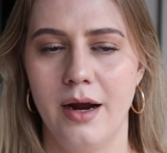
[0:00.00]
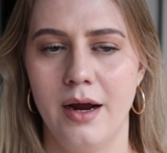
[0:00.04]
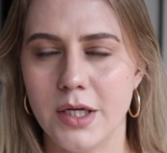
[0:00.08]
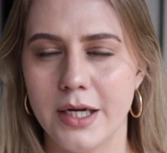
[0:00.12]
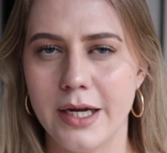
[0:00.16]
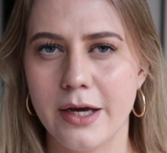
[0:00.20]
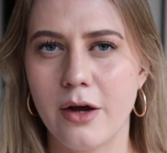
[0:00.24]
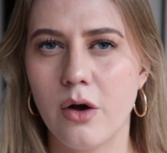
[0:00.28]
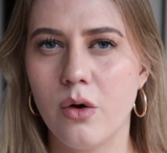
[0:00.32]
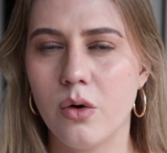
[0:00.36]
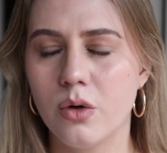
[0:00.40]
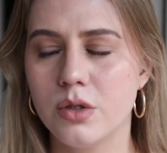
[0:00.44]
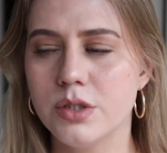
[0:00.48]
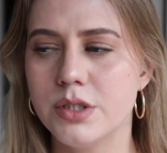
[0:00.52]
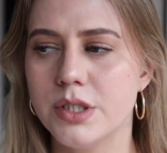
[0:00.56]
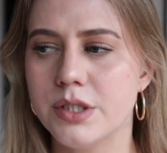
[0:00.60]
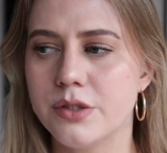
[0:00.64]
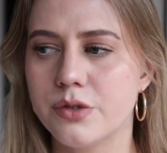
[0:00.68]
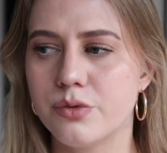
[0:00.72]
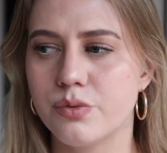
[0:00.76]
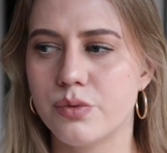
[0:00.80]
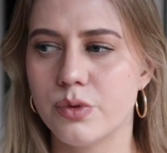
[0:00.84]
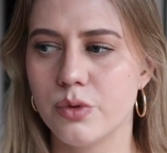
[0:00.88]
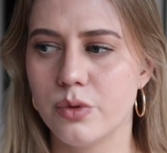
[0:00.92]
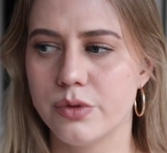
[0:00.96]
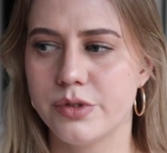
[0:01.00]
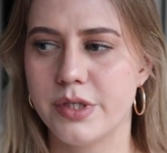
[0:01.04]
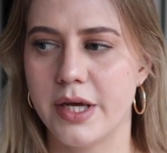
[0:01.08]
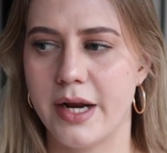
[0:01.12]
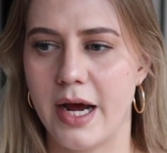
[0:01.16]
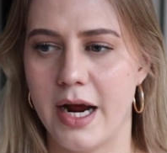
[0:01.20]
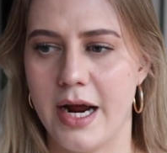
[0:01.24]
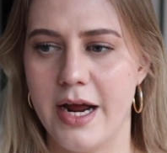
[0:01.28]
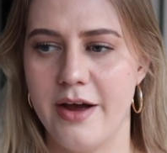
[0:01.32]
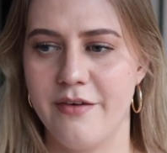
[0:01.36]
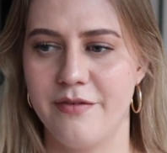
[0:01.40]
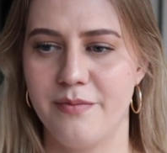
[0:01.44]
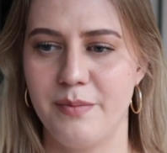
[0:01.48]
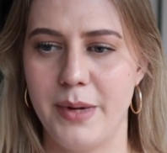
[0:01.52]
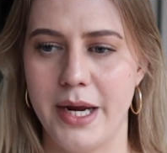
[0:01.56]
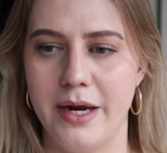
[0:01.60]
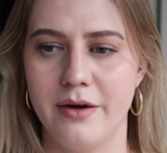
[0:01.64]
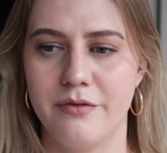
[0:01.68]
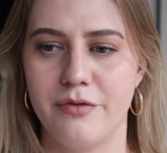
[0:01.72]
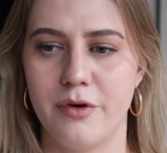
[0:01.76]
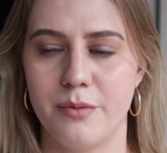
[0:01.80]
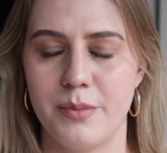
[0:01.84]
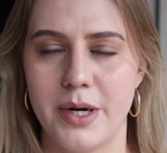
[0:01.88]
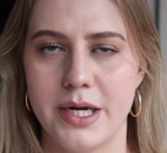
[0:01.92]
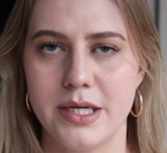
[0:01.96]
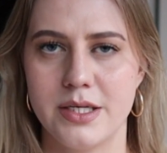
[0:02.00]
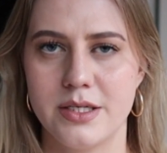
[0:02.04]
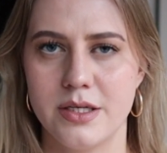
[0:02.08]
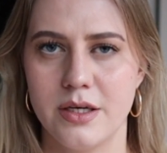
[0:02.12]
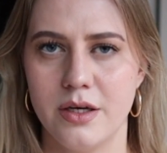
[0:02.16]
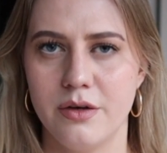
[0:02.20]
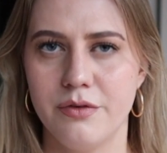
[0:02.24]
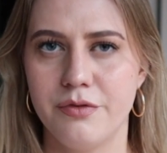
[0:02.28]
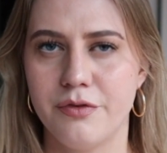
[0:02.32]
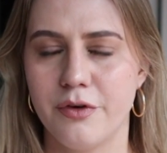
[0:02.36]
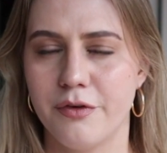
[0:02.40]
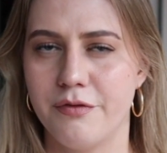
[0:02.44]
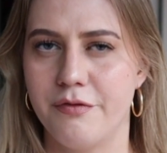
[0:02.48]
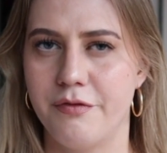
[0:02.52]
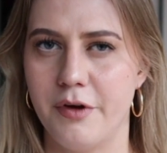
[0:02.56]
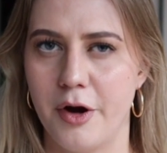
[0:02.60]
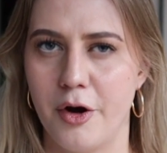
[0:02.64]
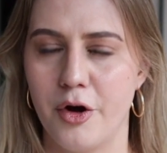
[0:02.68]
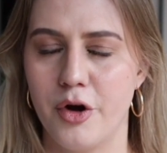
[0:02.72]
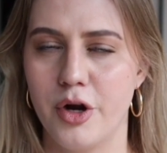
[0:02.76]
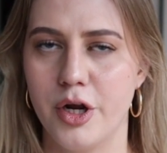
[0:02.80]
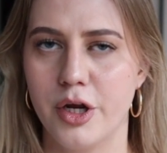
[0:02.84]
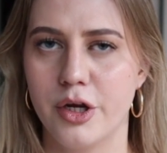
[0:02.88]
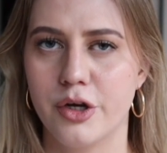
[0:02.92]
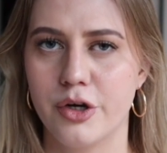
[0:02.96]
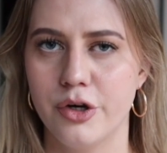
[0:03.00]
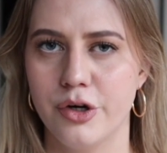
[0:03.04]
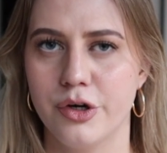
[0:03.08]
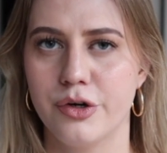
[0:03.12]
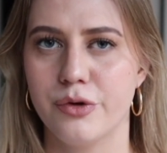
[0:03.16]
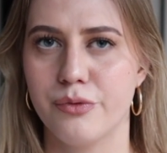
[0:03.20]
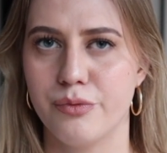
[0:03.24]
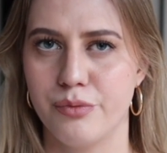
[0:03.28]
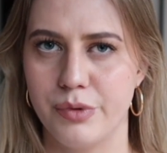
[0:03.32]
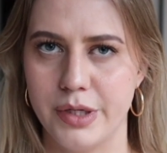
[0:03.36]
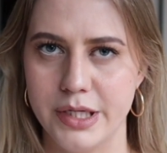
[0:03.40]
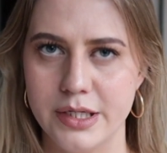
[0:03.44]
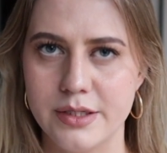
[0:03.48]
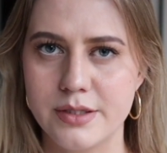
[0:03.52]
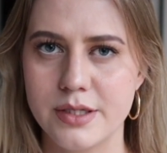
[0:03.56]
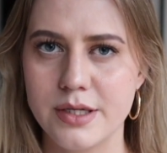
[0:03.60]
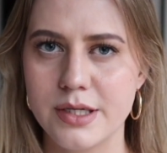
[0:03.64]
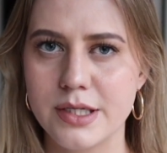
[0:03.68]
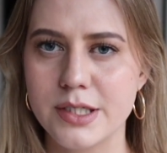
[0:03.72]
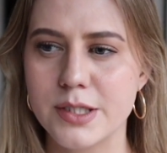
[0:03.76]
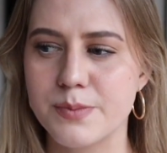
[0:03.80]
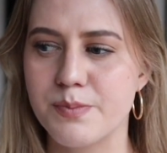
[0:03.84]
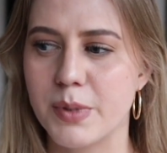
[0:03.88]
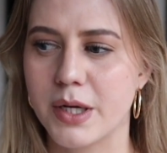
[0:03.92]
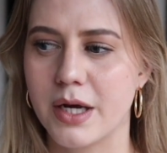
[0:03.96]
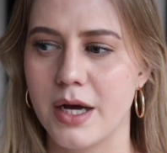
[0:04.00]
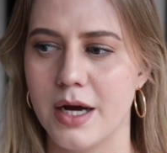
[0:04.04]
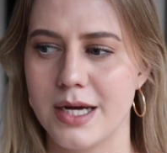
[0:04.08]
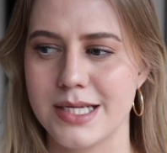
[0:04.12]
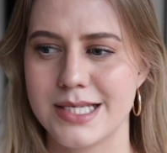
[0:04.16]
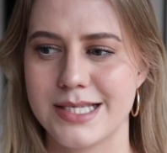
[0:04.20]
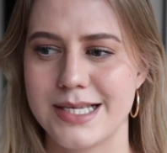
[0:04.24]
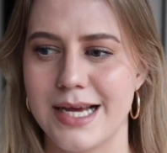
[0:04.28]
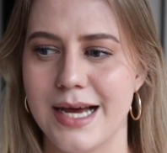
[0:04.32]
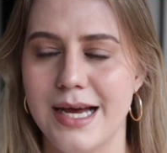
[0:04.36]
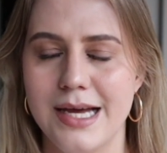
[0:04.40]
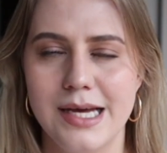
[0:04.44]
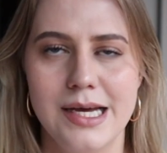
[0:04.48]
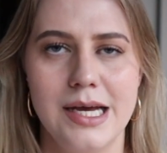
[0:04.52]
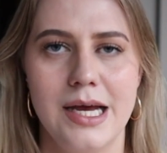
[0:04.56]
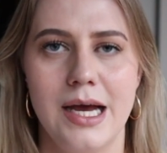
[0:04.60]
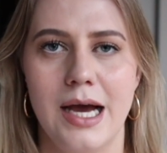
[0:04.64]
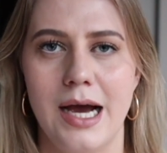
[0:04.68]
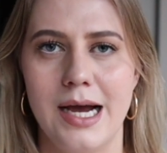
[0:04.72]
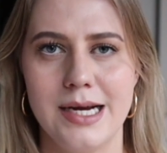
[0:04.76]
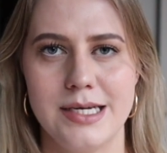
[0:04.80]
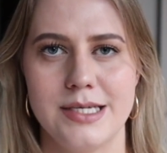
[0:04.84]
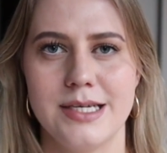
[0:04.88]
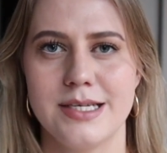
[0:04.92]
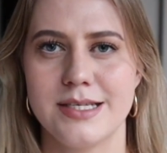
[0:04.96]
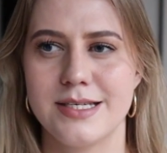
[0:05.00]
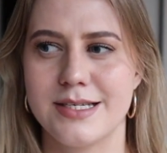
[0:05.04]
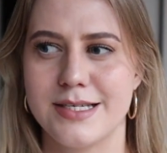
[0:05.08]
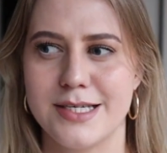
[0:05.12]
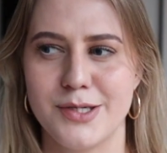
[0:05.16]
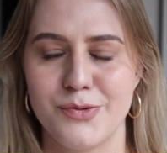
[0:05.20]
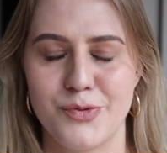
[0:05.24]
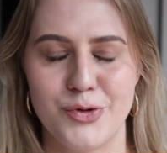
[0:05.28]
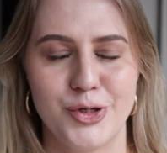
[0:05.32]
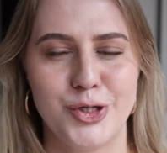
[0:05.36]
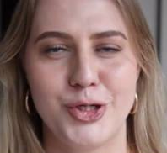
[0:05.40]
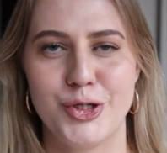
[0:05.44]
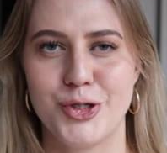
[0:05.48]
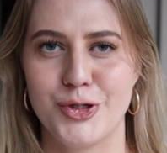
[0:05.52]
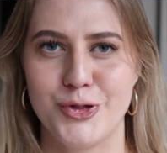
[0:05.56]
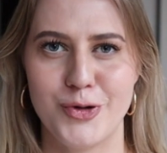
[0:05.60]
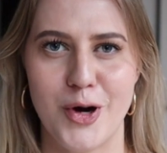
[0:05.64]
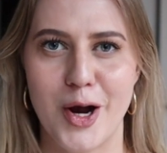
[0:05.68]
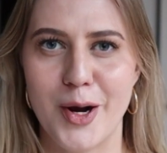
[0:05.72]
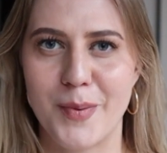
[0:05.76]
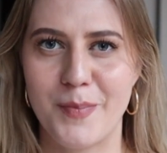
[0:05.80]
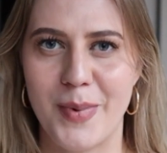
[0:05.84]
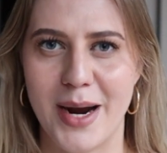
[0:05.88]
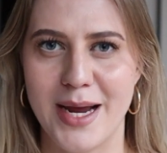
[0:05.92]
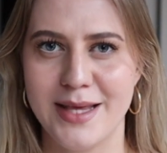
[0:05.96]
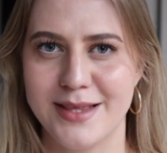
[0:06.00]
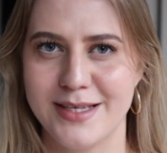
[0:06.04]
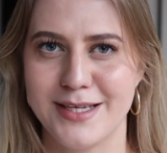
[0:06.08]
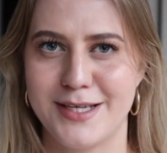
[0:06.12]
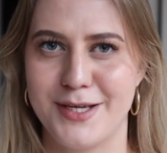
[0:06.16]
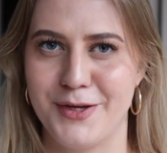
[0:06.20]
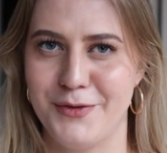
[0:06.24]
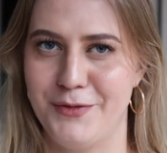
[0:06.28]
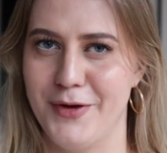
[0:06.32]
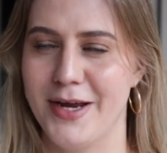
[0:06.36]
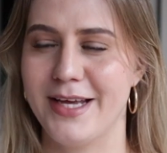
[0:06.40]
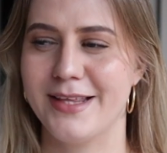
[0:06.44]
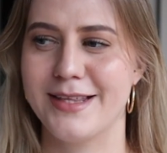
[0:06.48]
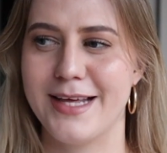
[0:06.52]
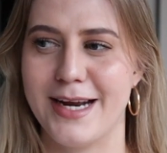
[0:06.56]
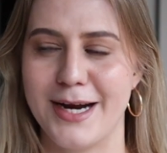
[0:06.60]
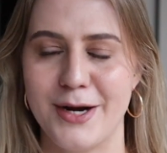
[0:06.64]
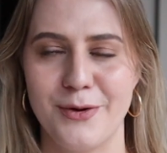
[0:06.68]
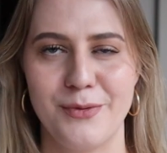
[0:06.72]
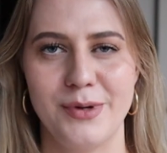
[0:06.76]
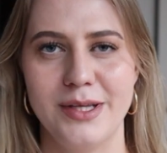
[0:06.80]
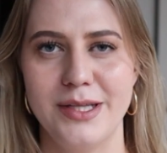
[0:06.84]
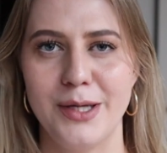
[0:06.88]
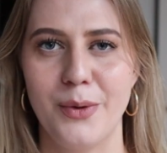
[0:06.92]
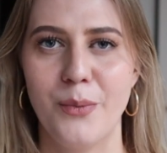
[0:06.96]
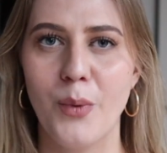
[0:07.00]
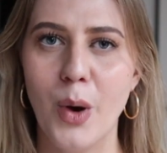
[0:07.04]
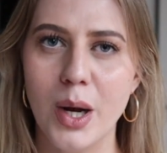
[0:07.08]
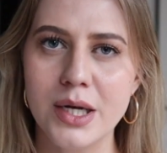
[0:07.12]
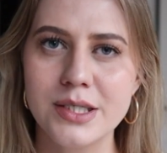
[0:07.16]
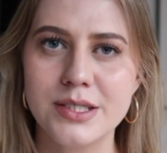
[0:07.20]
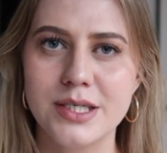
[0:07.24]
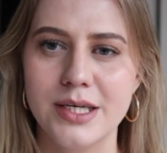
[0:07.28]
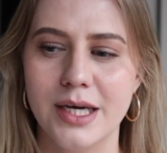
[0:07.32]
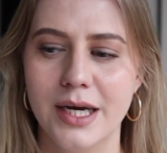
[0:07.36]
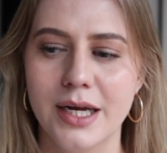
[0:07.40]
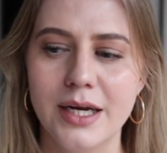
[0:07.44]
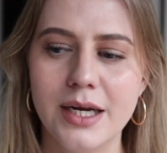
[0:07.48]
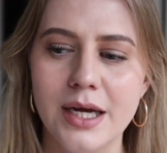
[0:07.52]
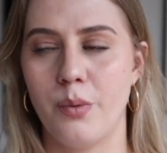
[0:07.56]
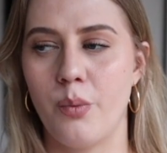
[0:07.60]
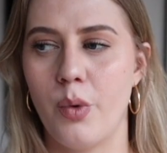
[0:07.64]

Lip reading: like all these rules that I have made for myself for very good reasons, because I just was struck by this thing that I really wanted.